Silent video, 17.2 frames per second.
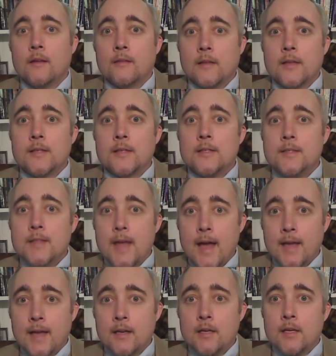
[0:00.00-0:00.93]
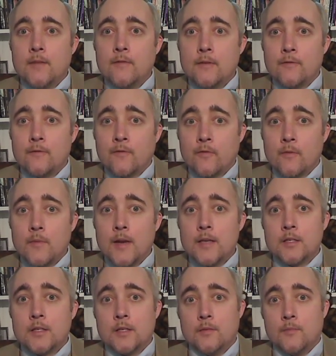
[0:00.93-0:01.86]
Less data and
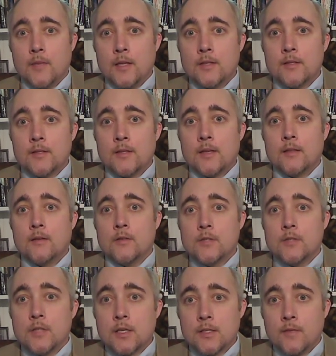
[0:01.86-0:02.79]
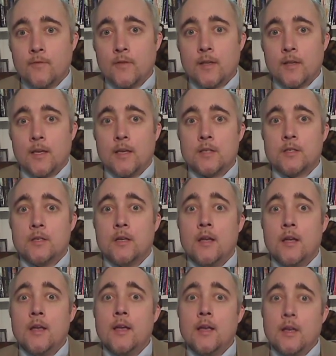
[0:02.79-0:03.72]
information means that their justification
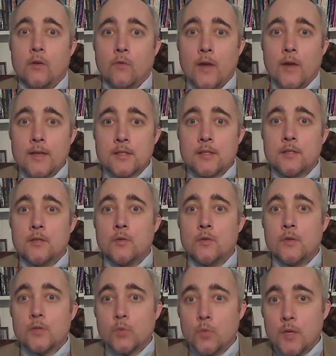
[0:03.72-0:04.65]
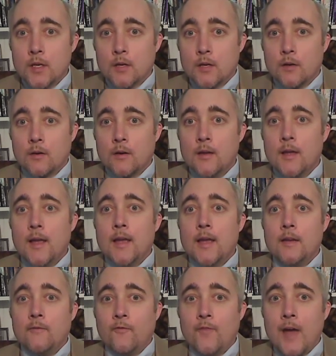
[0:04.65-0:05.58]
in arresting you is weaker,
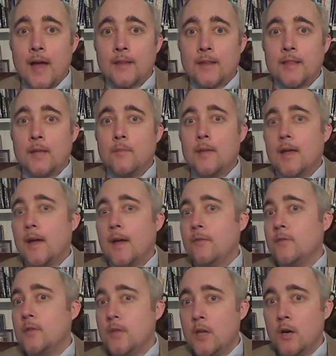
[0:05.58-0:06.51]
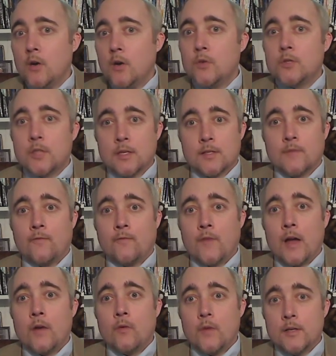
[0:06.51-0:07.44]
and in fact, they may have no
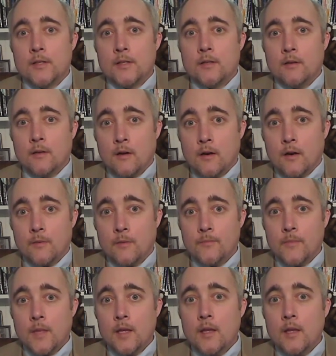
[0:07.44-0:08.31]
justified reason at all.